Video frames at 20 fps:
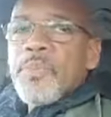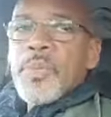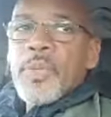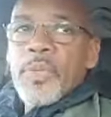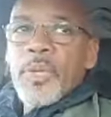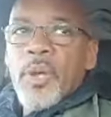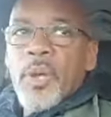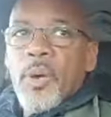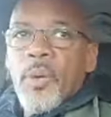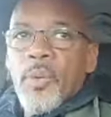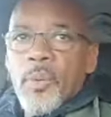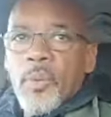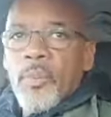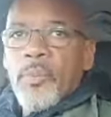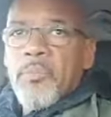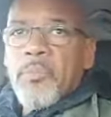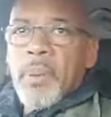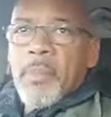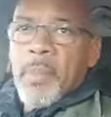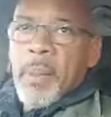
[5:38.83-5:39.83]
you know,
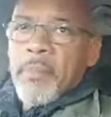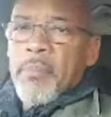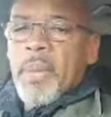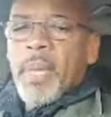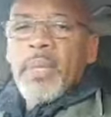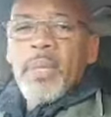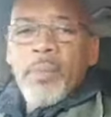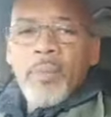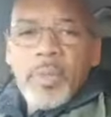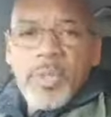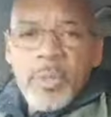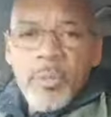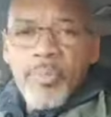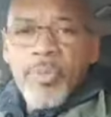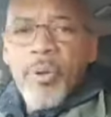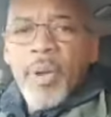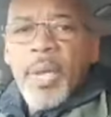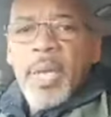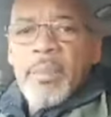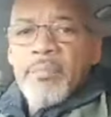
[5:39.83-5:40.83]
but my mother was a
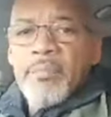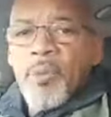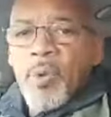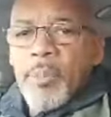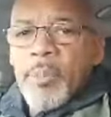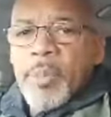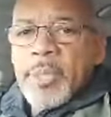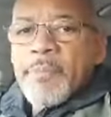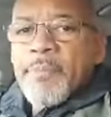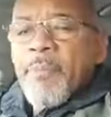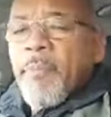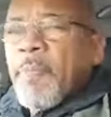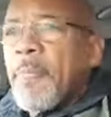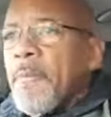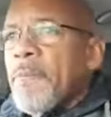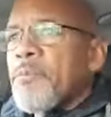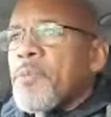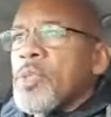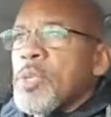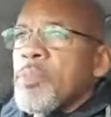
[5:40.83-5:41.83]
praying
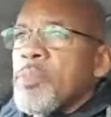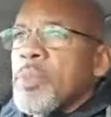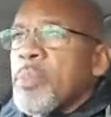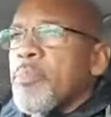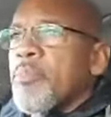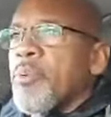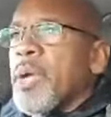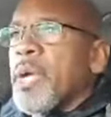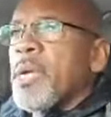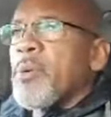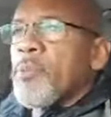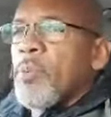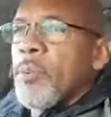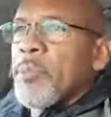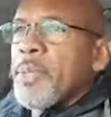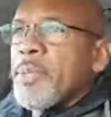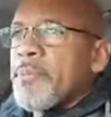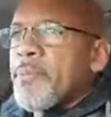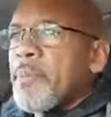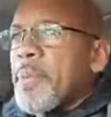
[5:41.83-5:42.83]
woman. She was a praying
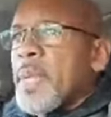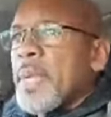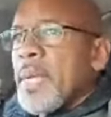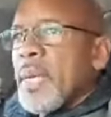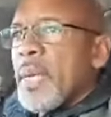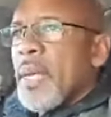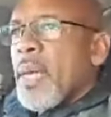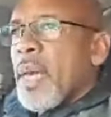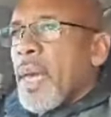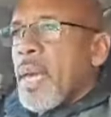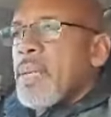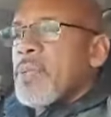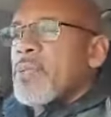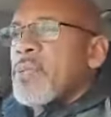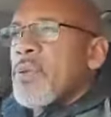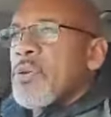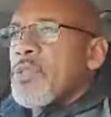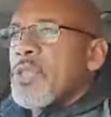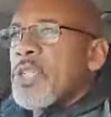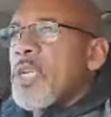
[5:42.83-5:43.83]
woman. And
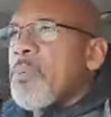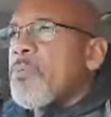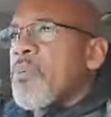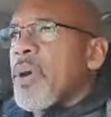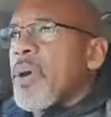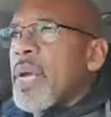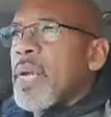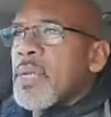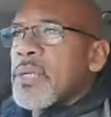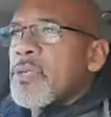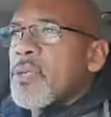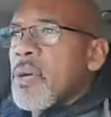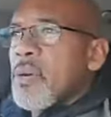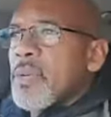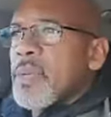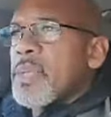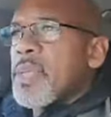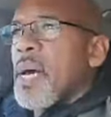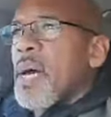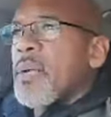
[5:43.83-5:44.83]
so she prayed and
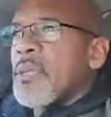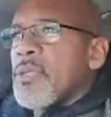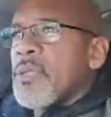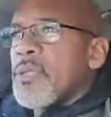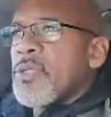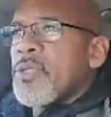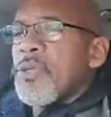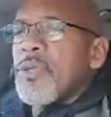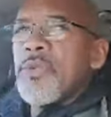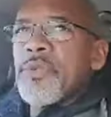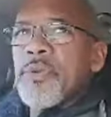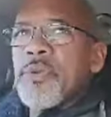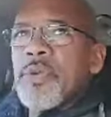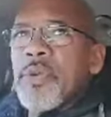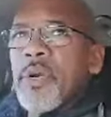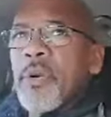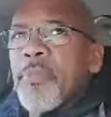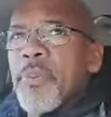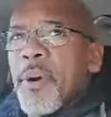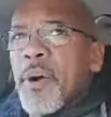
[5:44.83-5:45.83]
told the doctors, you do
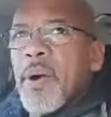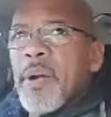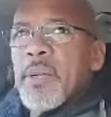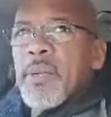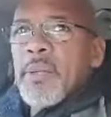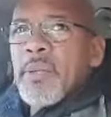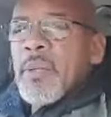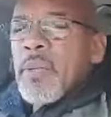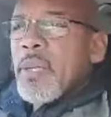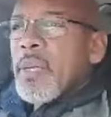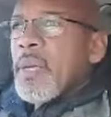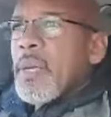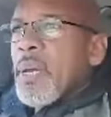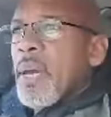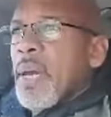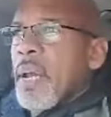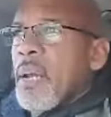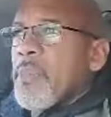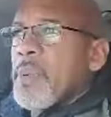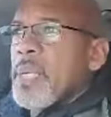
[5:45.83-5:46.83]
your part,
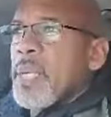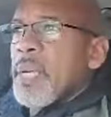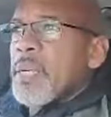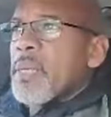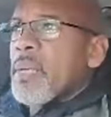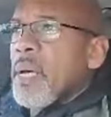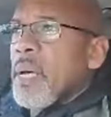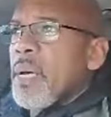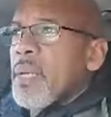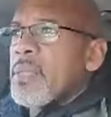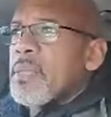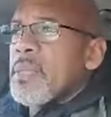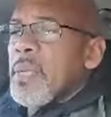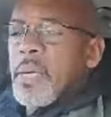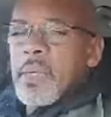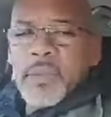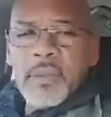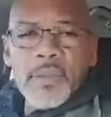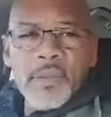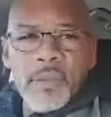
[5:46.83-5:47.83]
and I'm going to let God
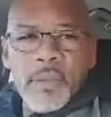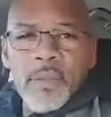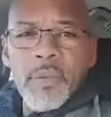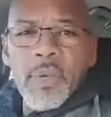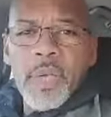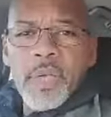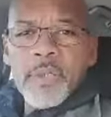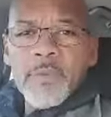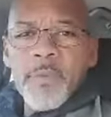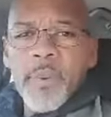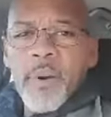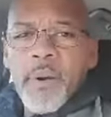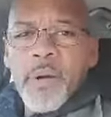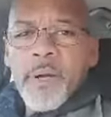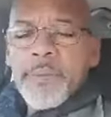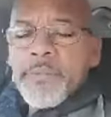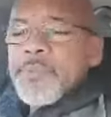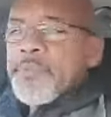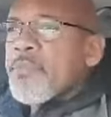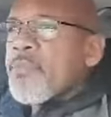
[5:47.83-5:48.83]
do, do his part.
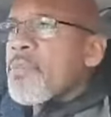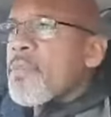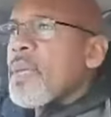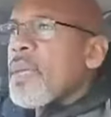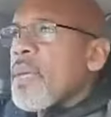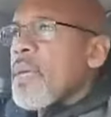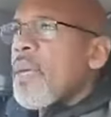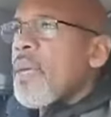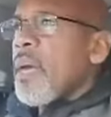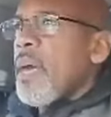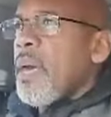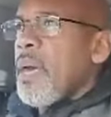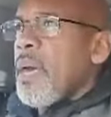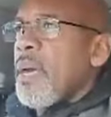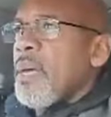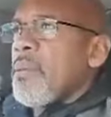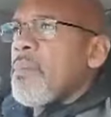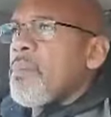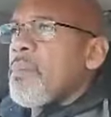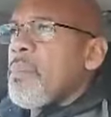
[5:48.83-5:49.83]

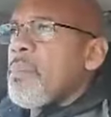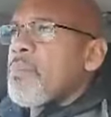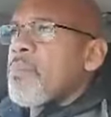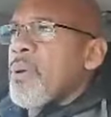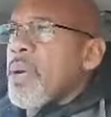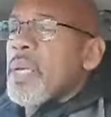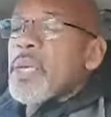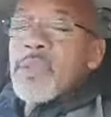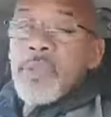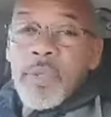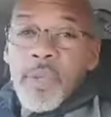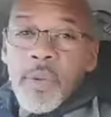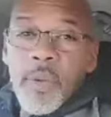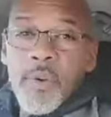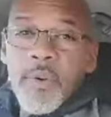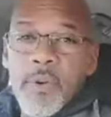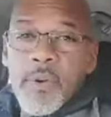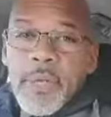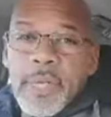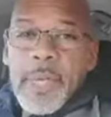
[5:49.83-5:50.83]
And praise the
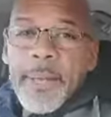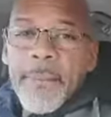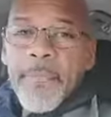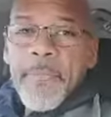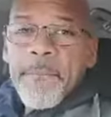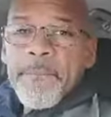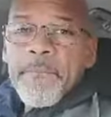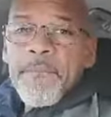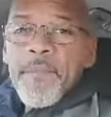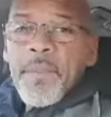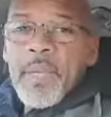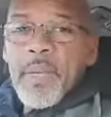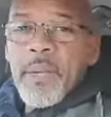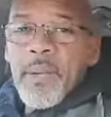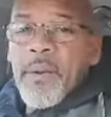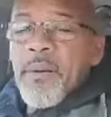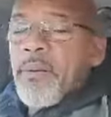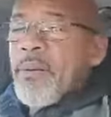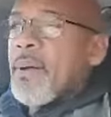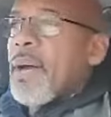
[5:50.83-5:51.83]
Lord, you
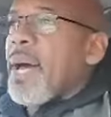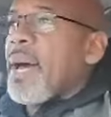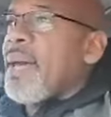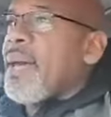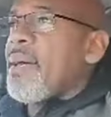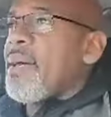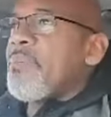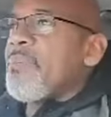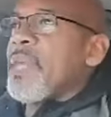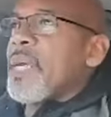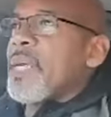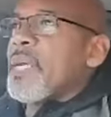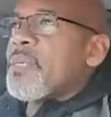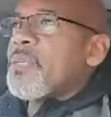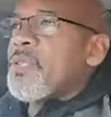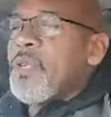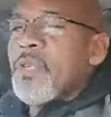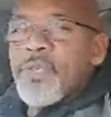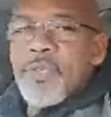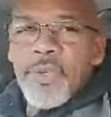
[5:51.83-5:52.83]
know, I have like a
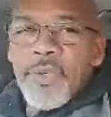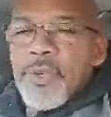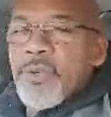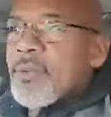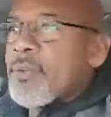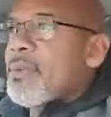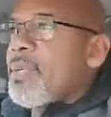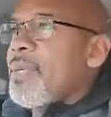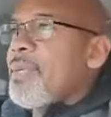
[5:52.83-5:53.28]
t-shirt